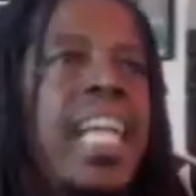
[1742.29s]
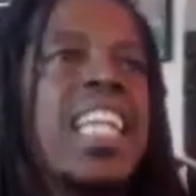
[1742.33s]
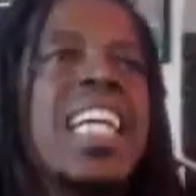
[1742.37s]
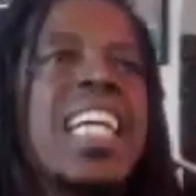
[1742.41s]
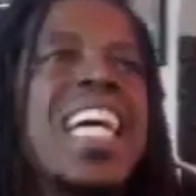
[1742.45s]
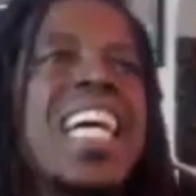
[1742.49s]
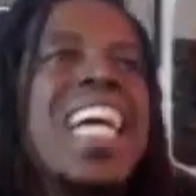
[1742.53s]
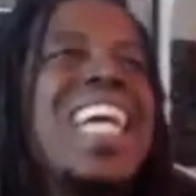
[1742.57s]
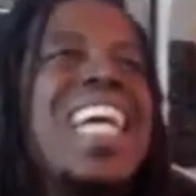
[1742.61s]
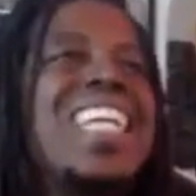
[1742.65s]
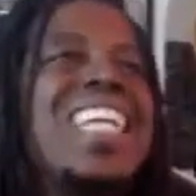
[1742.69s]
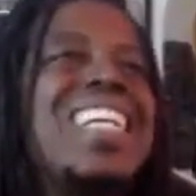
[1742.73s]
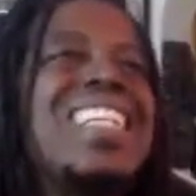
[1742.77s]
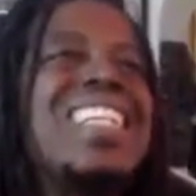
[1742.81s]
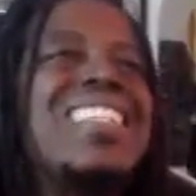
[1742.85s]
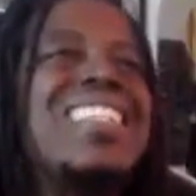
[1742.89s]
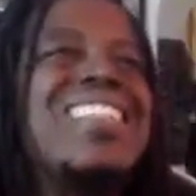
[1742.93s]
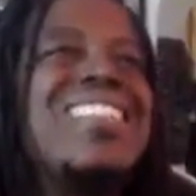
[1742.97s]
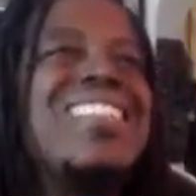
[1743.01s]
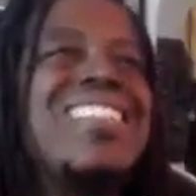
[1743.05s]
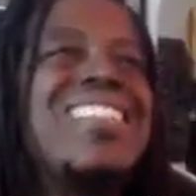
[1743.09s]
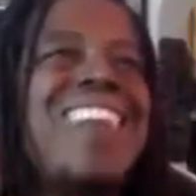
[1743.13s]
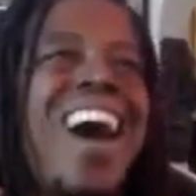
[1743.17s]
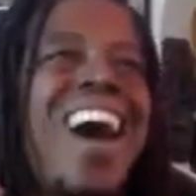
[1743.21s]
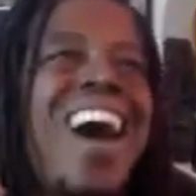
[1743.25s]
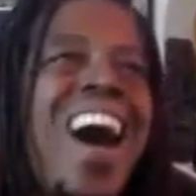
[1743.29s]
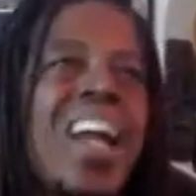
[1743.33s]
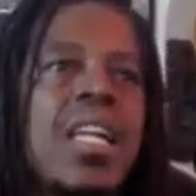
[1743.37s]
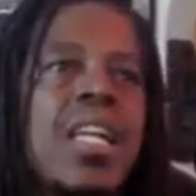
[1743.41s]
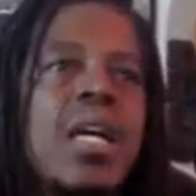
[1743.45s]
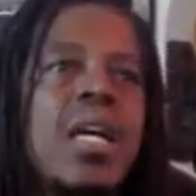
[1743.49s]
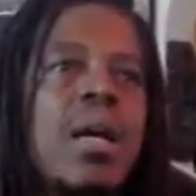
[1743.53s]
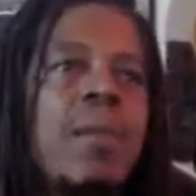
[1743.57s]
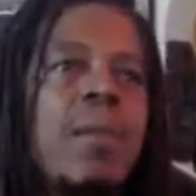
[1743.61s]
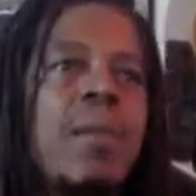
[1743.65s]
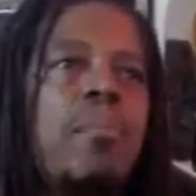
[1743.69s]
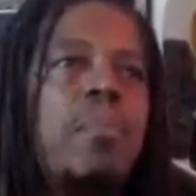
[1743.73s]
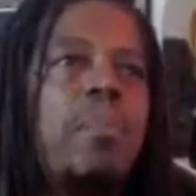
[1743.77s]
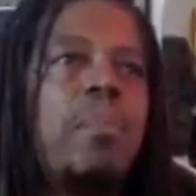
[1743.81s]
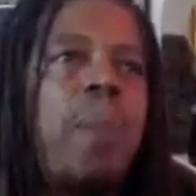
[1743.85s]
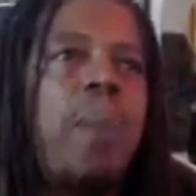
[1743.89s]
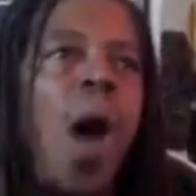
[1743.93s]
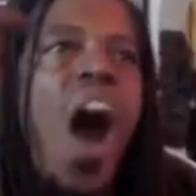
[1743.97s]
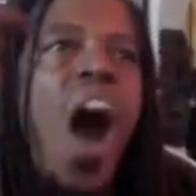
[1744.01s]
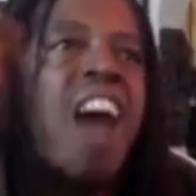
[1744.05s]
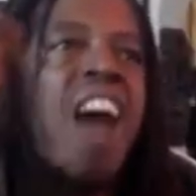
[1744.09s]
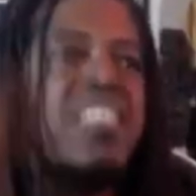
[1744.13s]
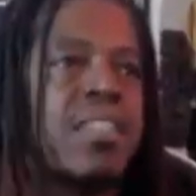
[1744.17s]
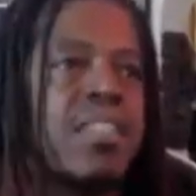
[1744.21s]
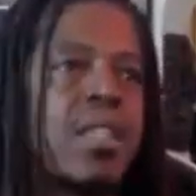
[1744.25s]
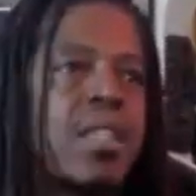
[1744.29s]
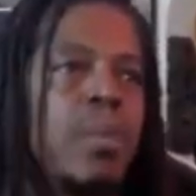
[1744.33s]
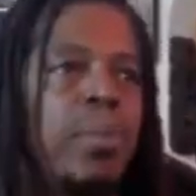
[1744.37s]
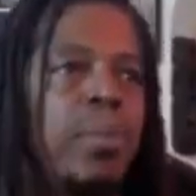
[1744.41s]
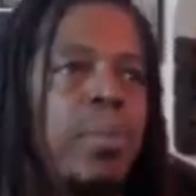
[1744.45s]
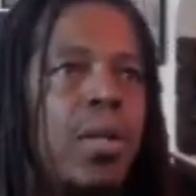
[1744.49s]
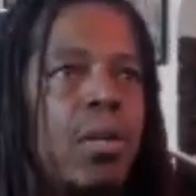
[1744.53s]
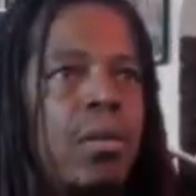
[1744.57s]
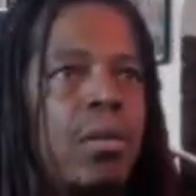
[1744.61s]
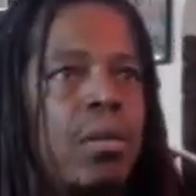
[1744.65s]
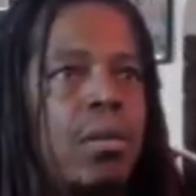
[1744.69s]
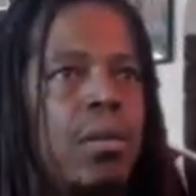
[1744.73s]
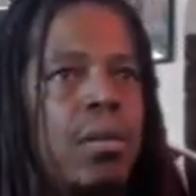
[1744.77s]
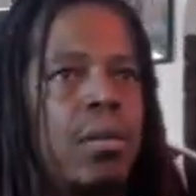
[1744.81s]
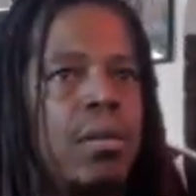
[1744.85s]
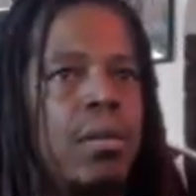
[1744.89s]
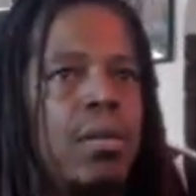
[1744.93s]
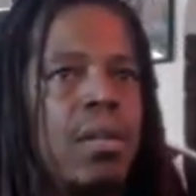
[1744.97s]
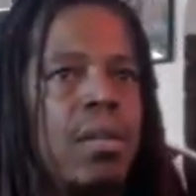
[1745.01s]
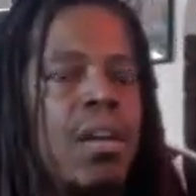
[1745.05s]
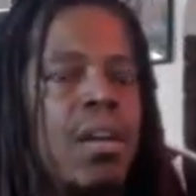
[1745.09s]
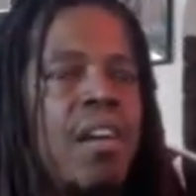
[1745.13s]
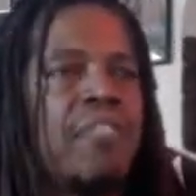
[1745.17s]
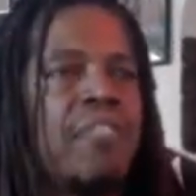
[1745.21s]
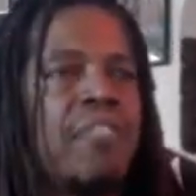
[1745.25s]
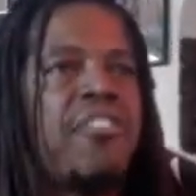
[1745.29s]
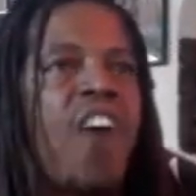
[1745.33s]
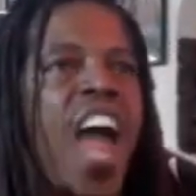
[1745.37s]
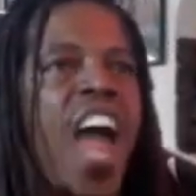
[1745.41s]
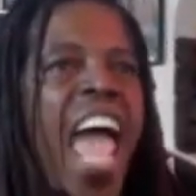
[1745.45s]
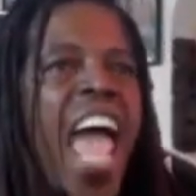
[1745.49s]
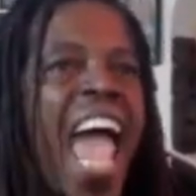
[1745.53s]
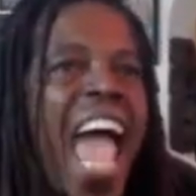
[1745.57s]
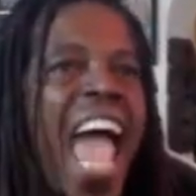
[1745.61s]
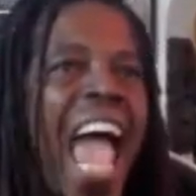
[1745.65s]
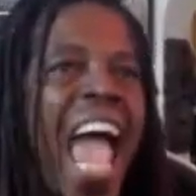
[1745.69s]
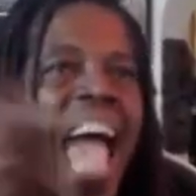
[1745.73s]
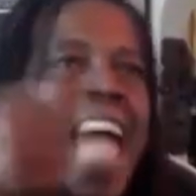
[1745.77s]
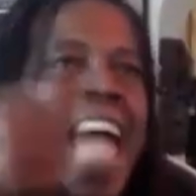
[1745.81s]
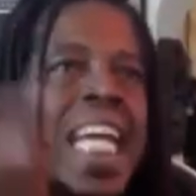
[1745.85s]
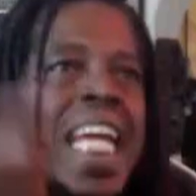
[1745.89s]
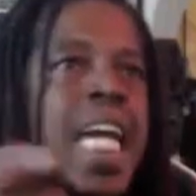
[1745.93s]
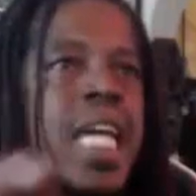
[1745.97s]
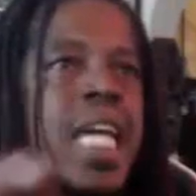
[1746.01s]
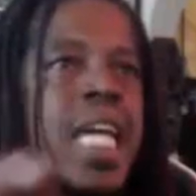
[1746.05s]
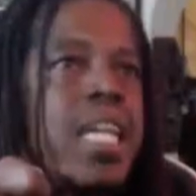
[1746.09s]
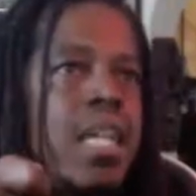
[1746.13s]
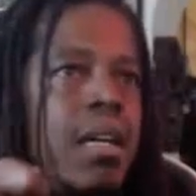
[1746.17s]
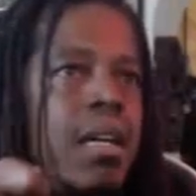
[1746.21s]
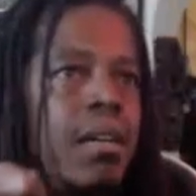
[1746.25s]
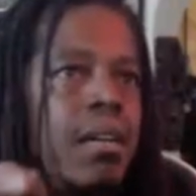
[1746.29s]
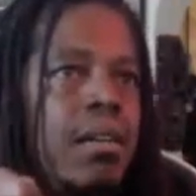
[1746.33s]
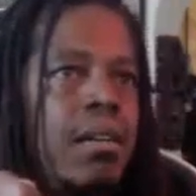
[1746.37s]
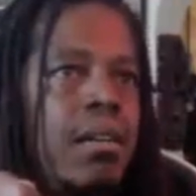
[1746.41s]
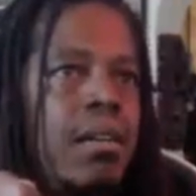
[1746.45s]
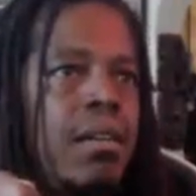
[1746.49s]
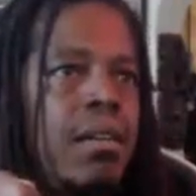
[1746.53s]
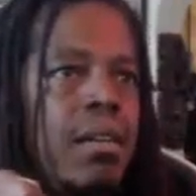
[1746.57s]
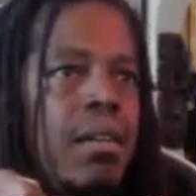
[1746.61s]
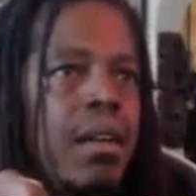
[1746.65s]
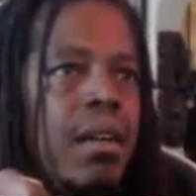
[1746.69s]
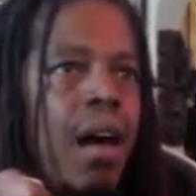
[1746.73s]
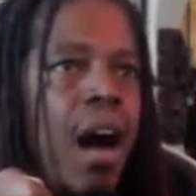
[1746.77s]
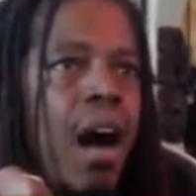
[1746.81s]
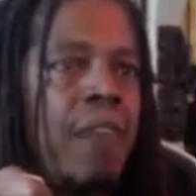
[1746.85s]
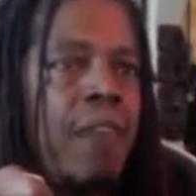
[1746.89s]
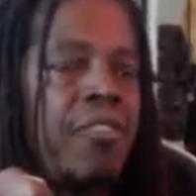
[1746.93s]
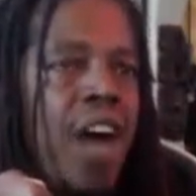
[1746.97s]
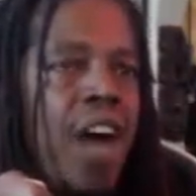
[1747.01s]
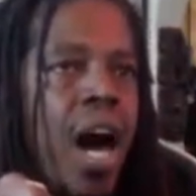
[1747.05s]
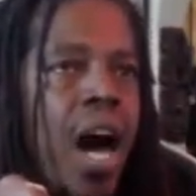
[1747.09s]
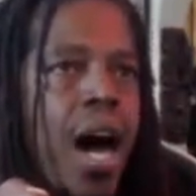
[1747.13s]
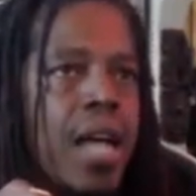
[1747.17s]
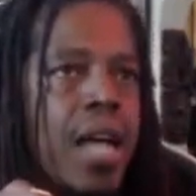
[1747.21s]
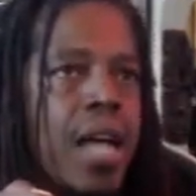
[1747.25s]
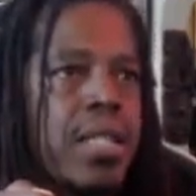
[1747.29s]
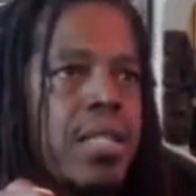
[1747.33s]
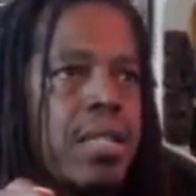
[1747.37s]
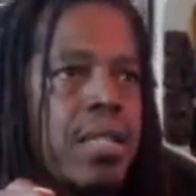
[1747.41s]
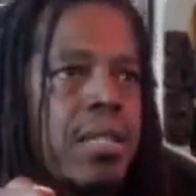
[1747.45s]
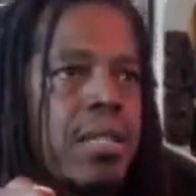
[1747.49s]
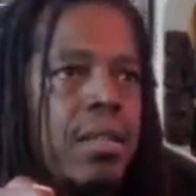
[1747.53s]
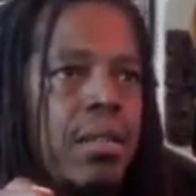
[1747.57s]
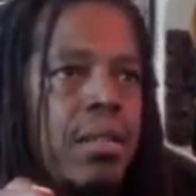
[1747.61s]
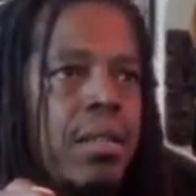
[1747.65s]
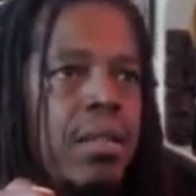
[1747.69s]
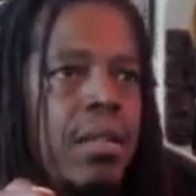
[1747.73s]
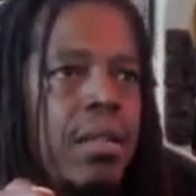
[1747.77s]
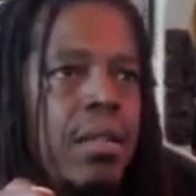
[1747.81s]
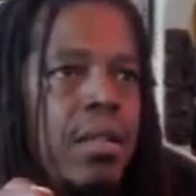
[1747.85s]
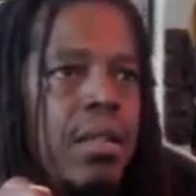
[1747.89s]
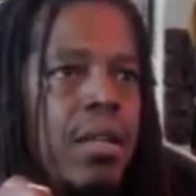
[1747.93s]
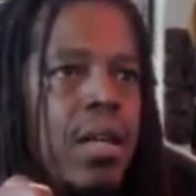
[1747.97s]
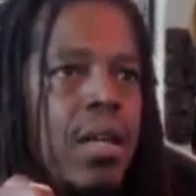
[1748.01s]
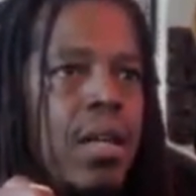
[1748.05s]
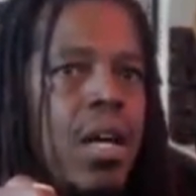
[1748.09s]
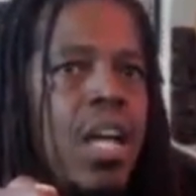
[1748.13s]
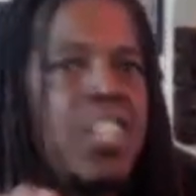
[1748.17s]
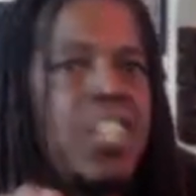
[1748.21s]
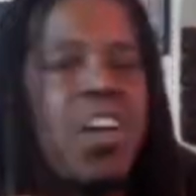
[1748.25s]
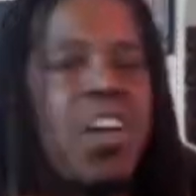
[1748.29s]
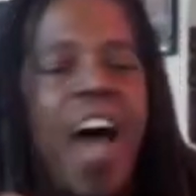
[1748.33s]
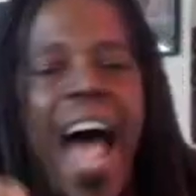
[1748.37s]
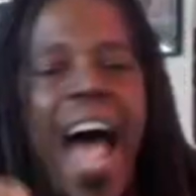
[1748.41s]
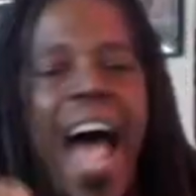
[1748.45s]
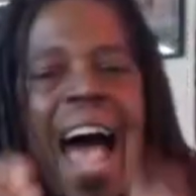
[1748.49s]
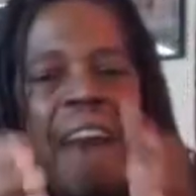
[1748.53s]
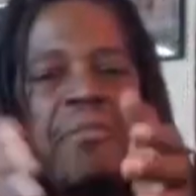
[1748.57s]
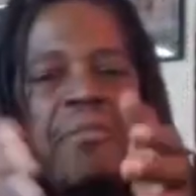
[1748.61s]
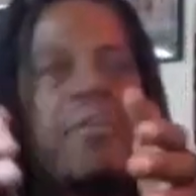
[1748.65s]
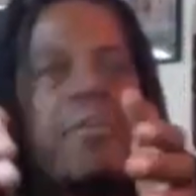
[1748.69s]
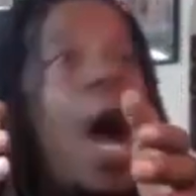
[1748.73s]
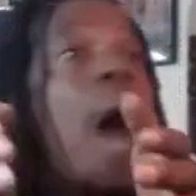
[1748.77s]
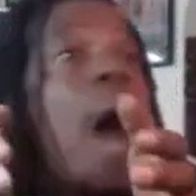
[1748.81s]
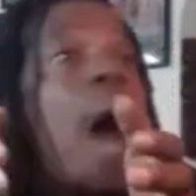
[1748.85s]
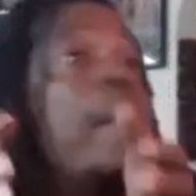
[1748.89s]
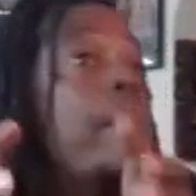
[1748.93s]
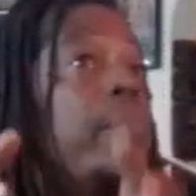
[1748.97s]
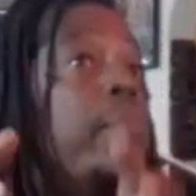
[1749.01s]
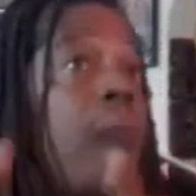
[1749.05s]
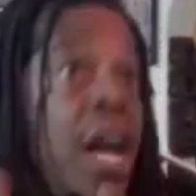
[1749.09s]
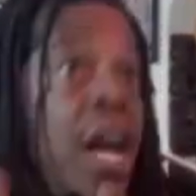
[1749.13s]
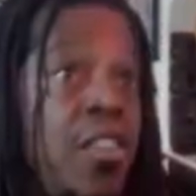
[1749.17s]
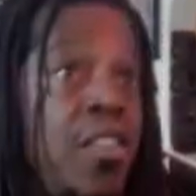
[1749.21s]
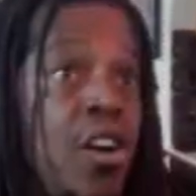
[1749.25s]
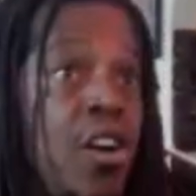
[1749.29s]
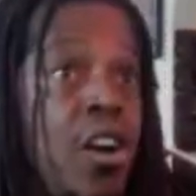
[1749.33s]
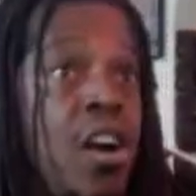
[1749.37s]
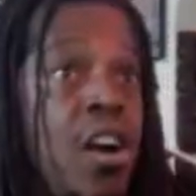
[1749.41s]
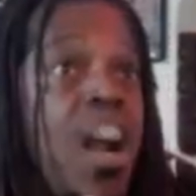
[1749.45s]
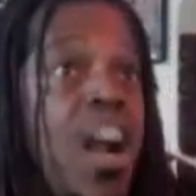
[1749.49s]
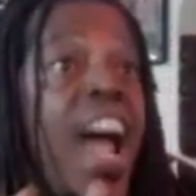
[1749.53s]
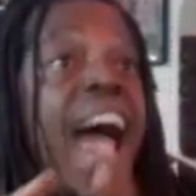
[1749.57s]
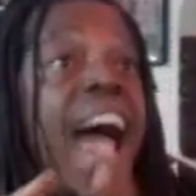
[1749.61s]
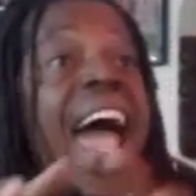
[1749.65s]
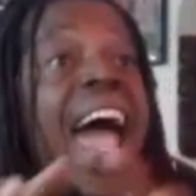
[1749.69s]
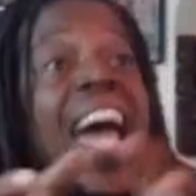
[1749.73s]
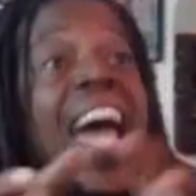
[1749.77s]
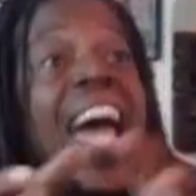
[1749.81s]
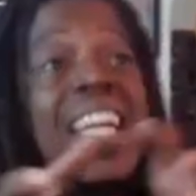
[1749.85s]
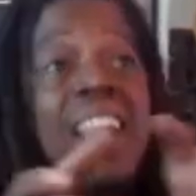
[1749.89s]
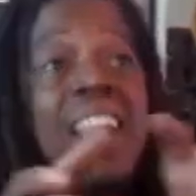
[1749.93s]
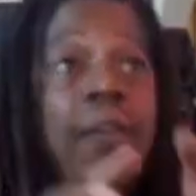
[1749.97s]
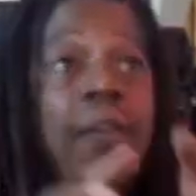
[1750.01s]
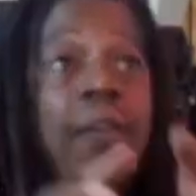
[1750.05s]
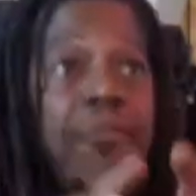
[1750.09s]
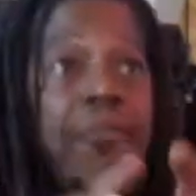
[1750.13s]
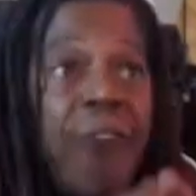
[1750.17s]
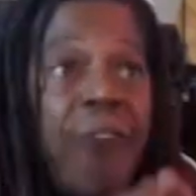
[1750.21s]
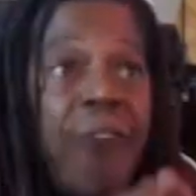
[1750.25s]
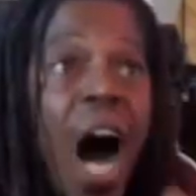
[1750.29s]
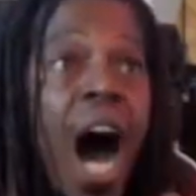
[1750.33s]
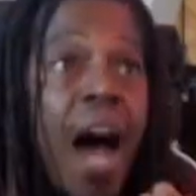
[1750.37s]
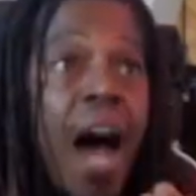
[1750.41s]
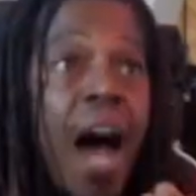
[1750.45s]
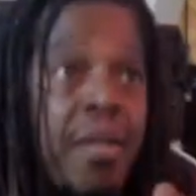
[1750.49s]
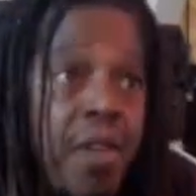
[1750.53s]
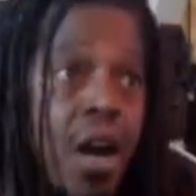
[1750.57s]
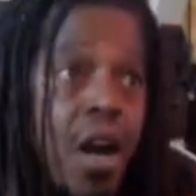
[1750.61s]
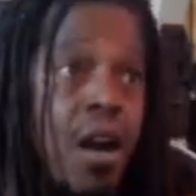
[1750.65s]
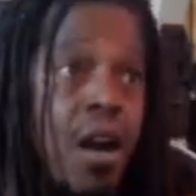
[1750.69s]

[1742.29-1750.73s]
It is not possible for any of us to have a mother and a father